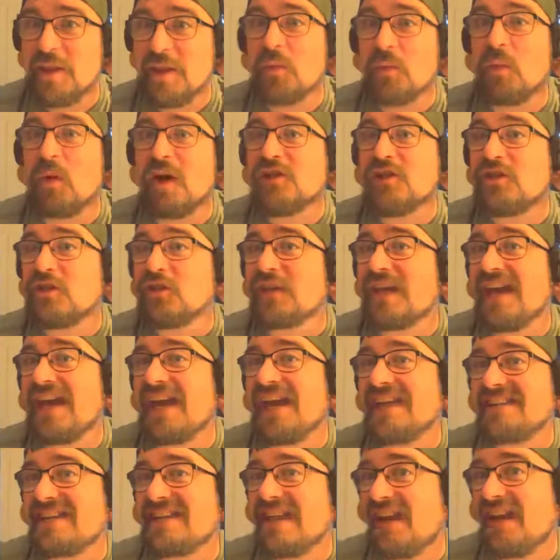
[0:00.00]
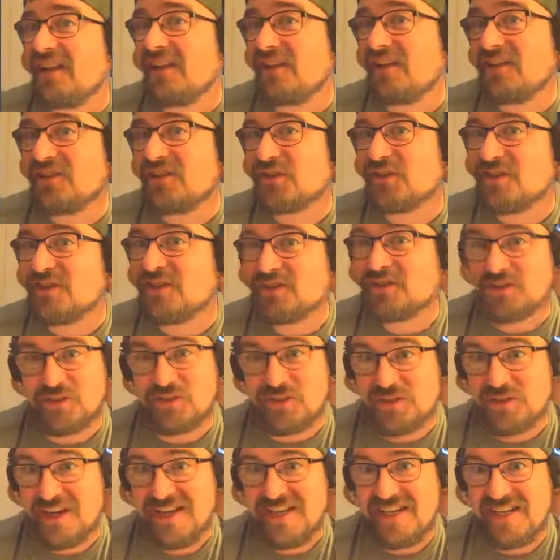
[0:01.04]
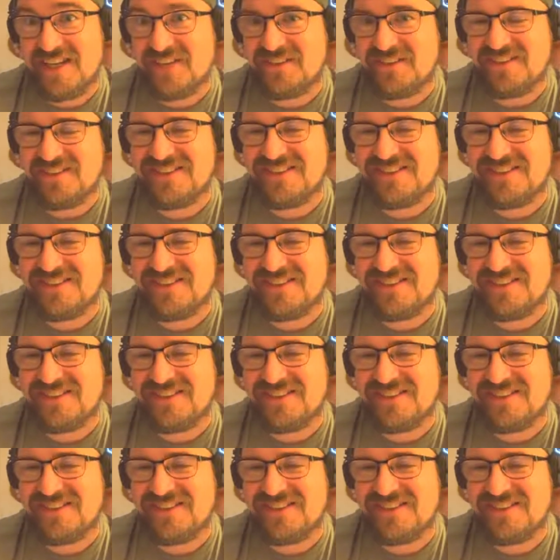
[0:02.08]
ones you can't tell on terrestrial radio?